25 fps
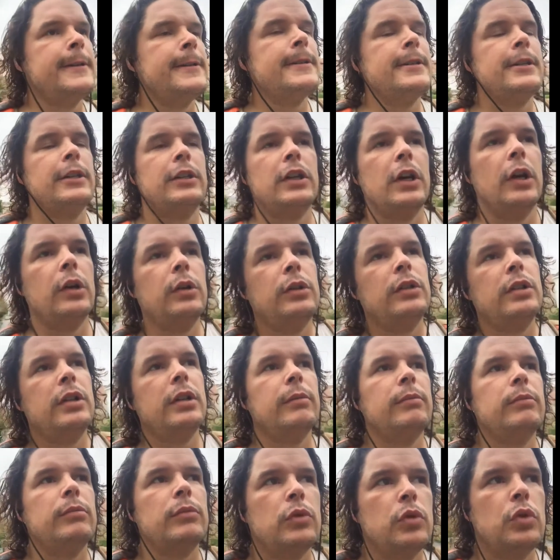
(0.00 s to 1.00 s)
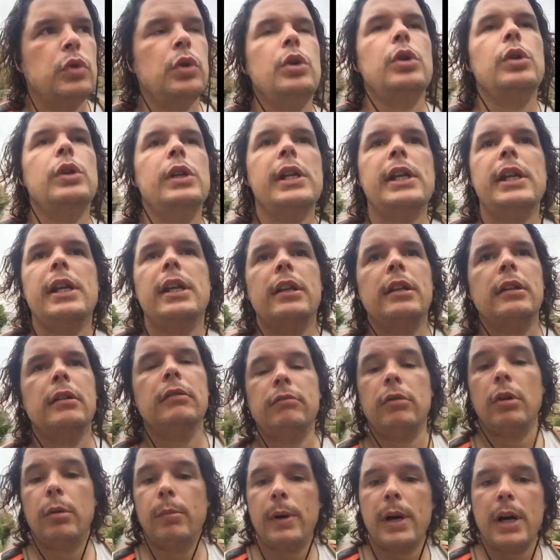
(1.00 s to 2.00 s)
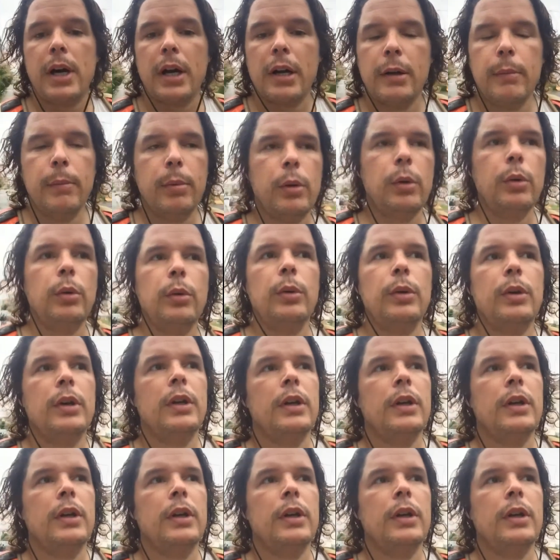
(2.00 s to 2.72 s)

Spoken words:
showed some truly remarkable